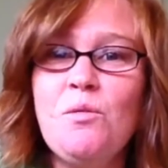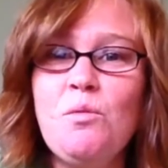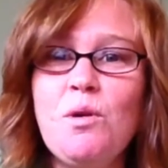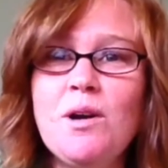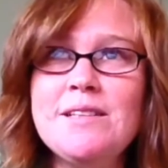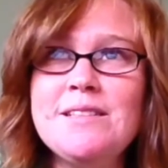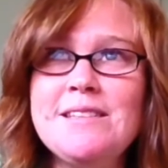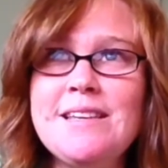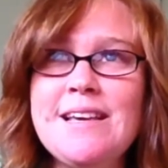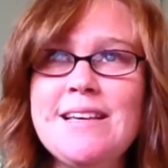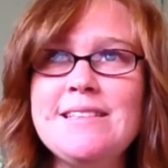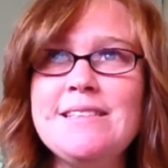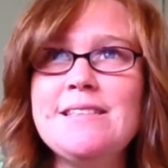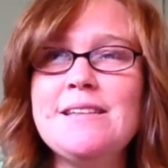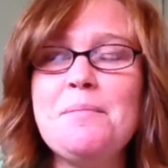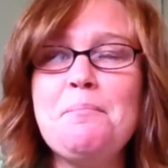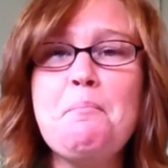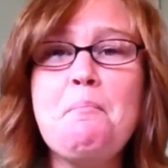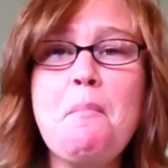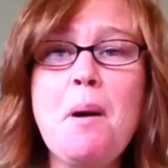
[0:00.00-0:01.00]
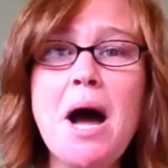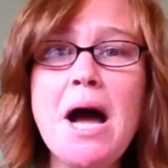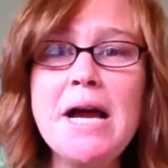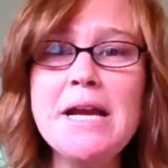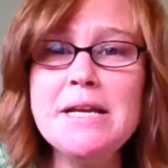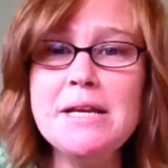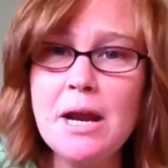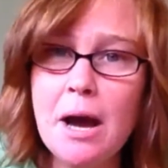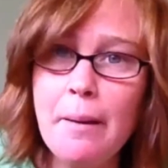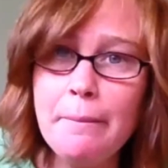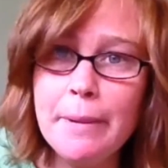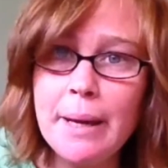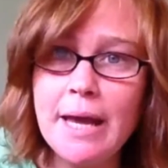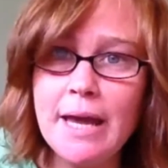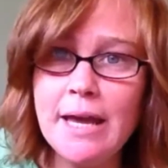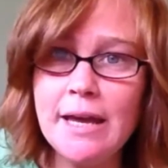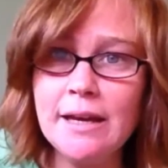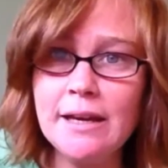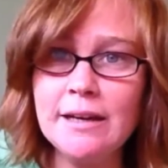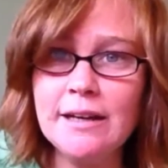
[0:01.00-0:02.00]
was this
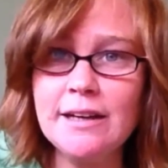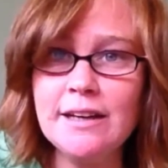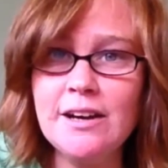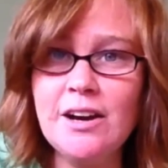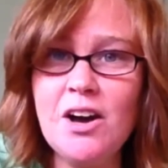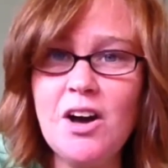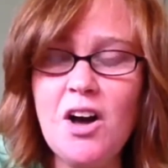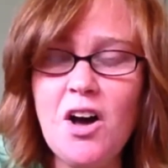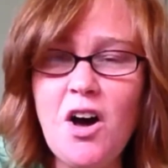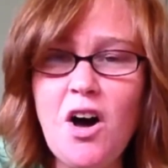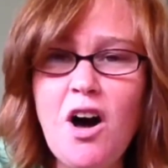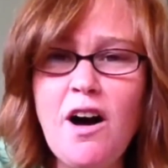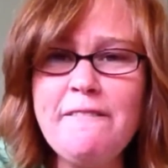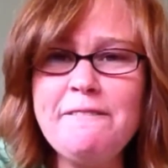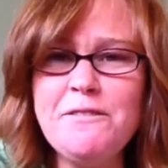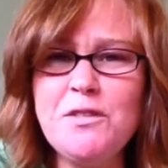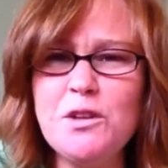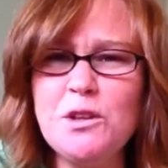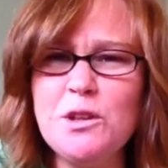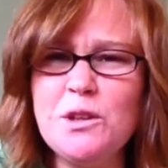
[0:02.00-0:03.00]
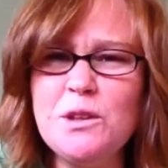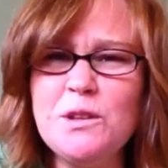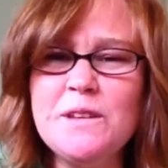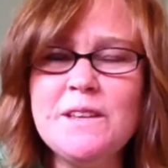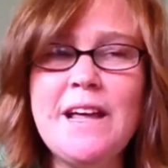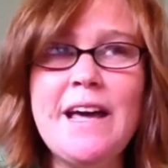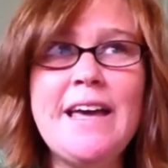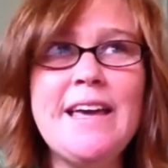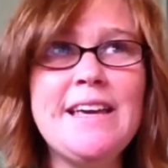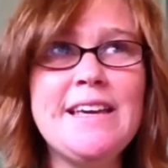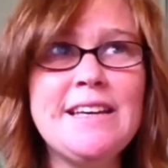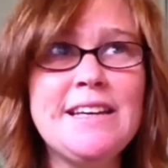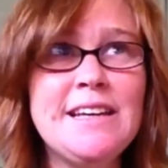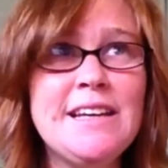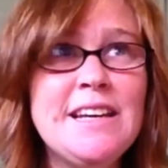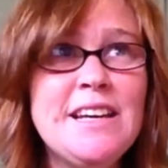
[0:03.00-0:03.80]
mind-numbing, awful, like,